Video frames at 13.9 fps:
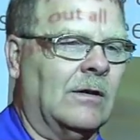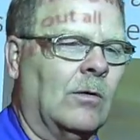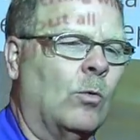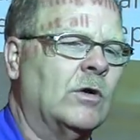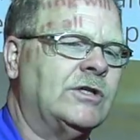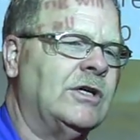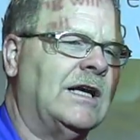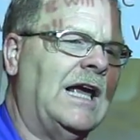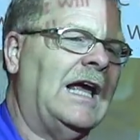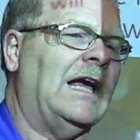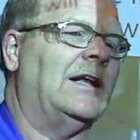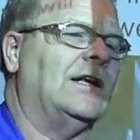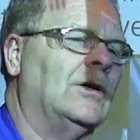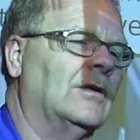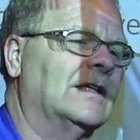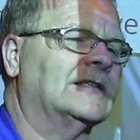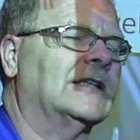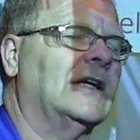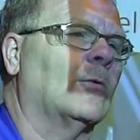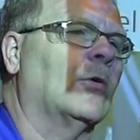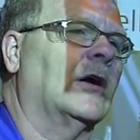So what you can do, let's
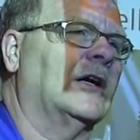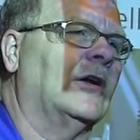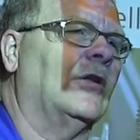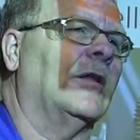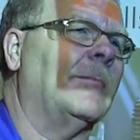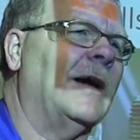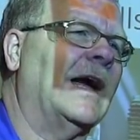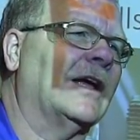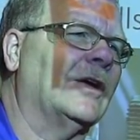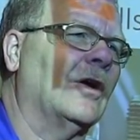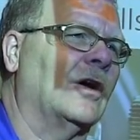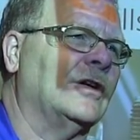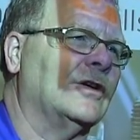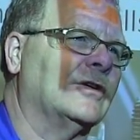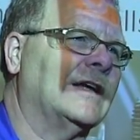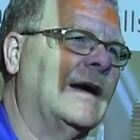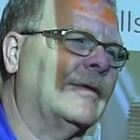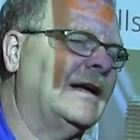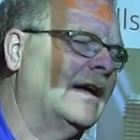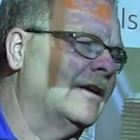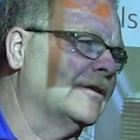say you're working on the backyard and you're
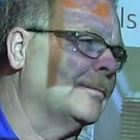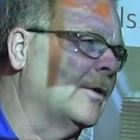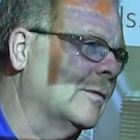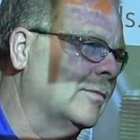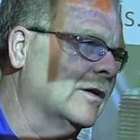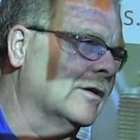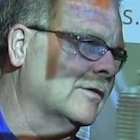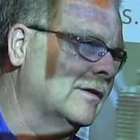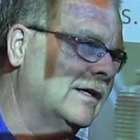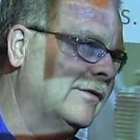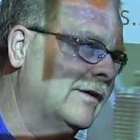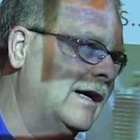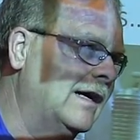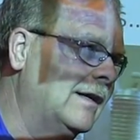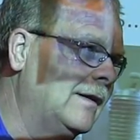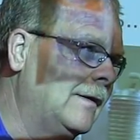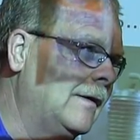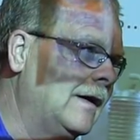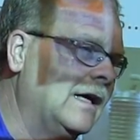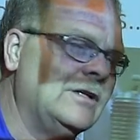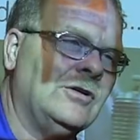tapping out the spark plug thread, right?
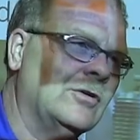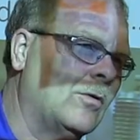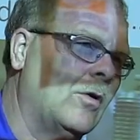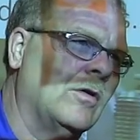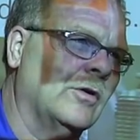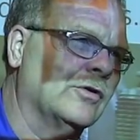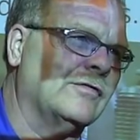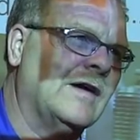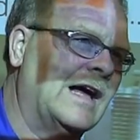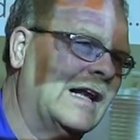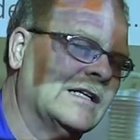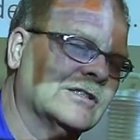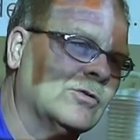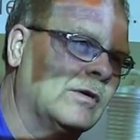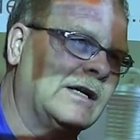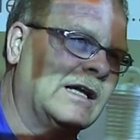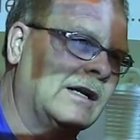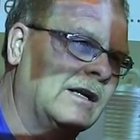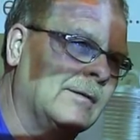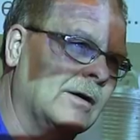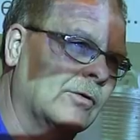And you know all those filings going
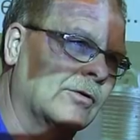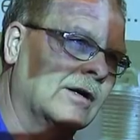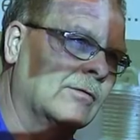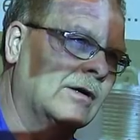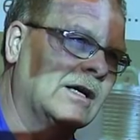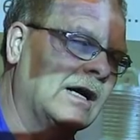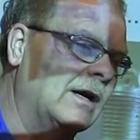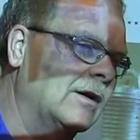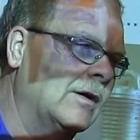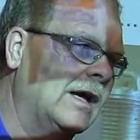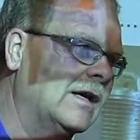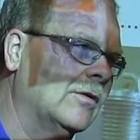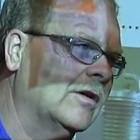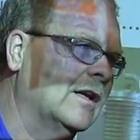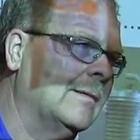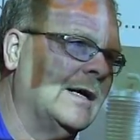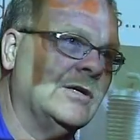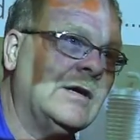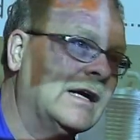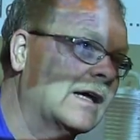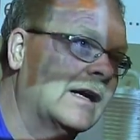down in the motor. How you going to get it out?
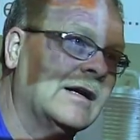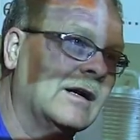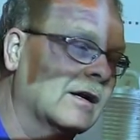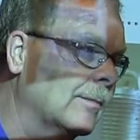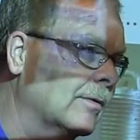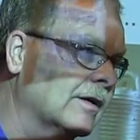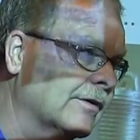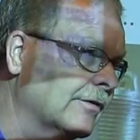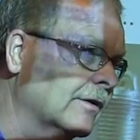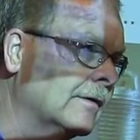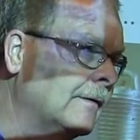You ain't got an air compressor.